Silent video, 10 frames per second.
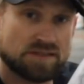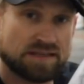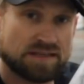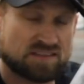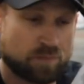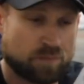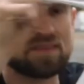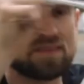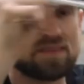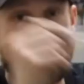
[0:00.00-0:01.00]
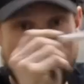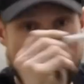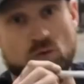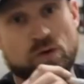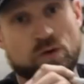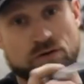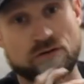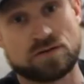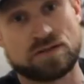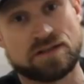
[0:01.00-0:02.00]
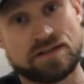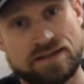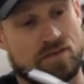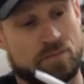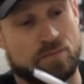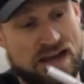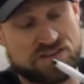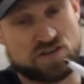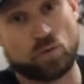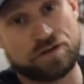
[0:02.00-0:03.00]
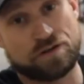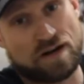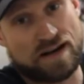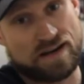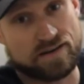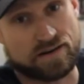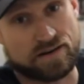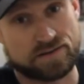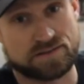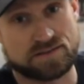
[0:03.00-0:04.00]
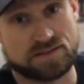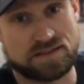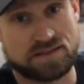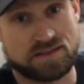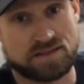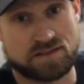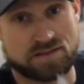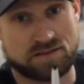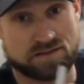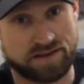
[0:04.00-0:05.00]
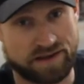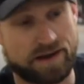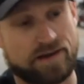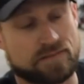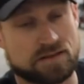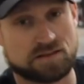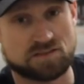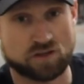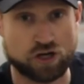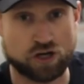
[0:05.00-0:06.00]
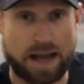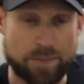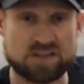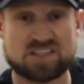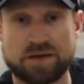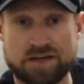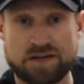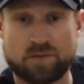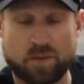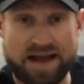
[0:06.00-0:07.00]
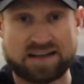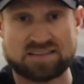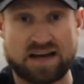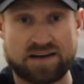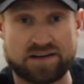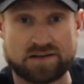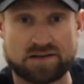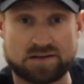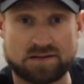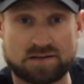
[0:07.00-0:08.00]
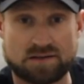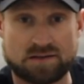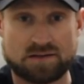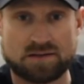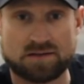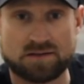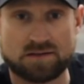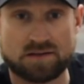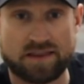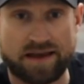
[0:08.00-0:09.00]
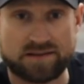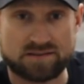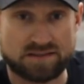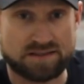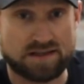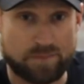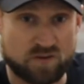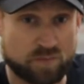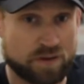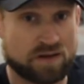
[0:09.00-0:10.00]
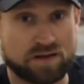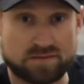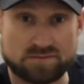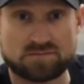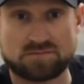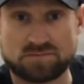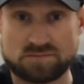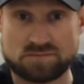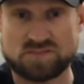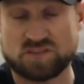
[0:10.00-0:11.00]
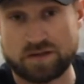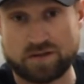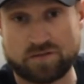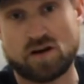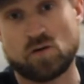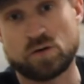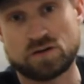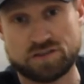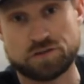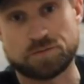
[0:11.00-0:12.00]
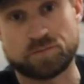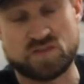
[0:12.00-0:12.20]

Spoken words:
It's spinning the magic wheel. The magic wheel right here. Yeah. So look, I'm going to spin it from the backside here. Look at that. See, I'm spinning it, spinning the front wheel too.